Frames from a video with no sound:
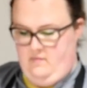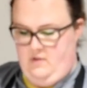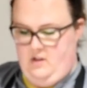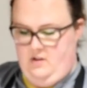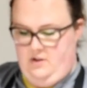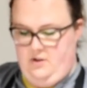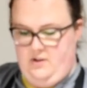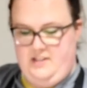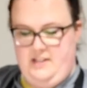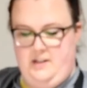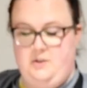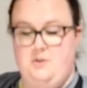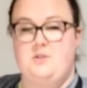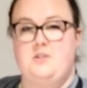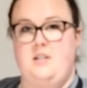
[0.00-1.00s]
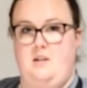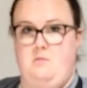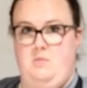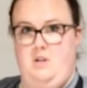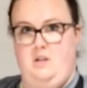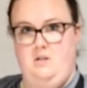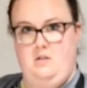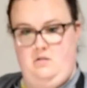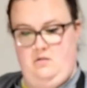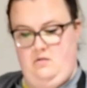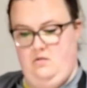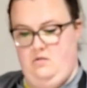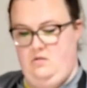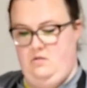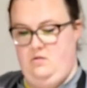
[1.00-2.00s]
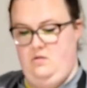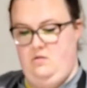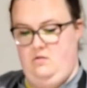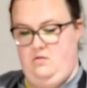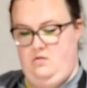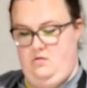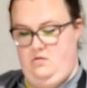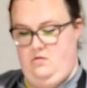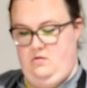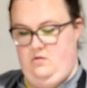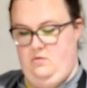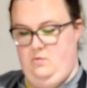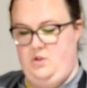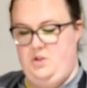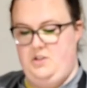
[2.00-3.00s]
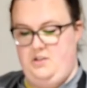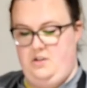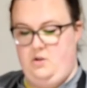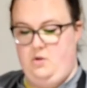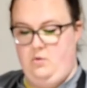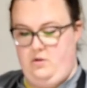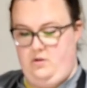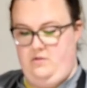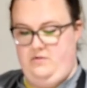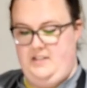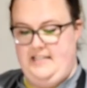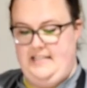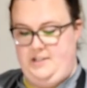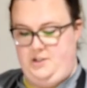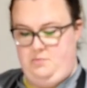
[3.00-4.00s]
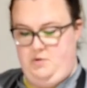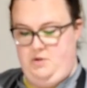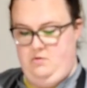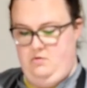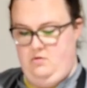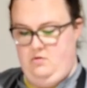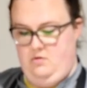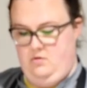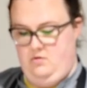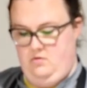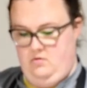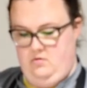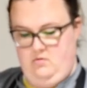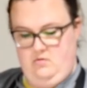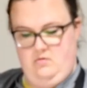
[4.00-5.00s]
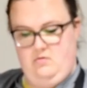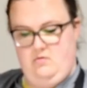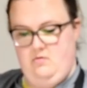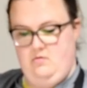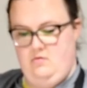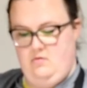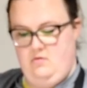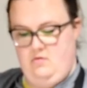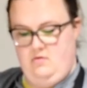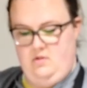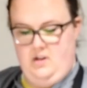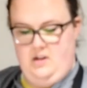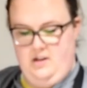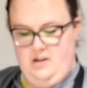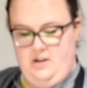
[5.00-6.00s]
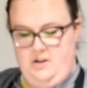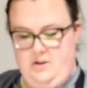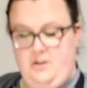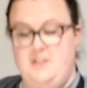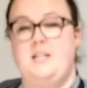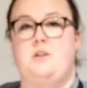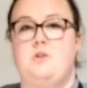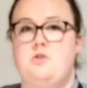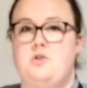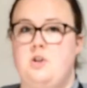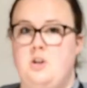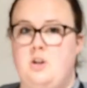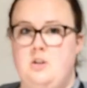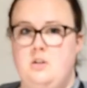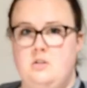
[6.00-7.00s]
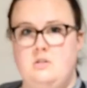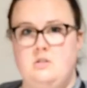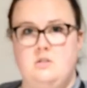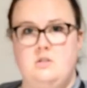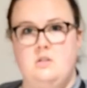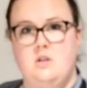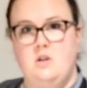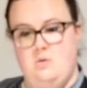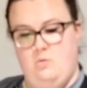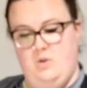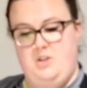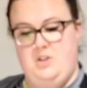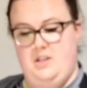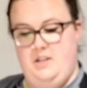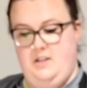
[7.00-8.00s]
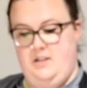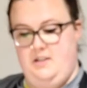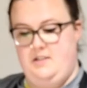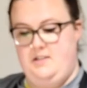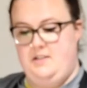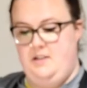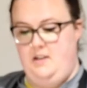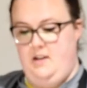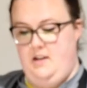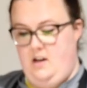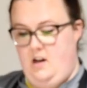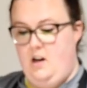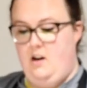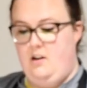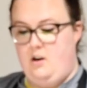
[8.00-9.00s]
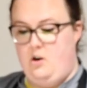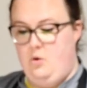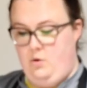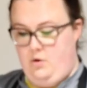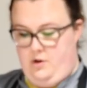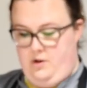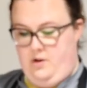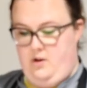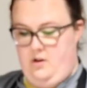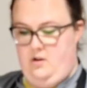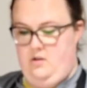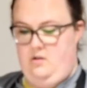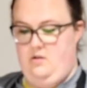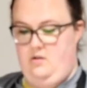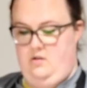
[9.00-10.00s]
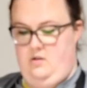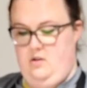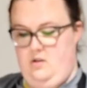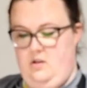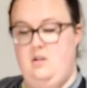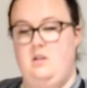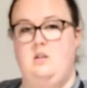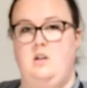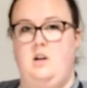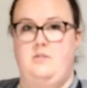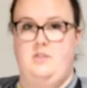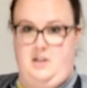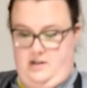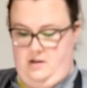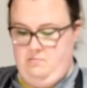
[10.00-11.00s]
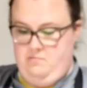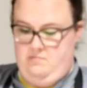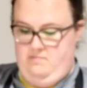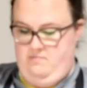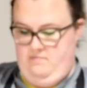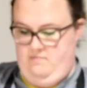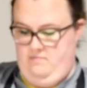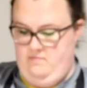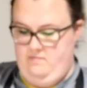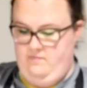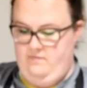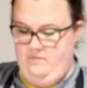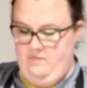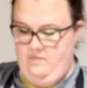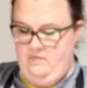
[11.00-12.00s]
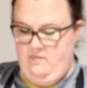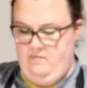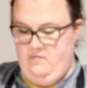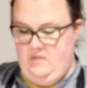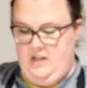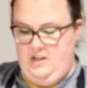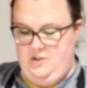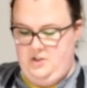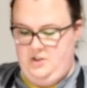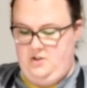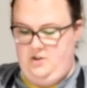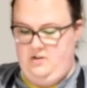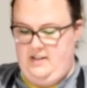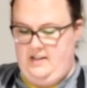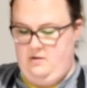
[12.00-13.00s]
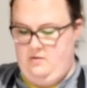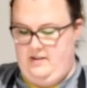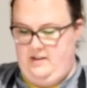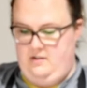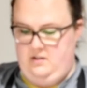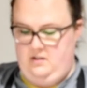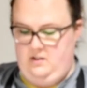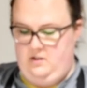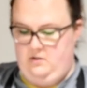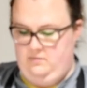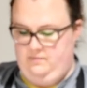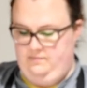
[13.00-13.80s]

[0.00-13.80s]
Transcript: You're going to take your cinnamon, which is 1/4 of a teaspoon. You're going to take your sugar, which is 1/4 of a cup, and just stir that around a little.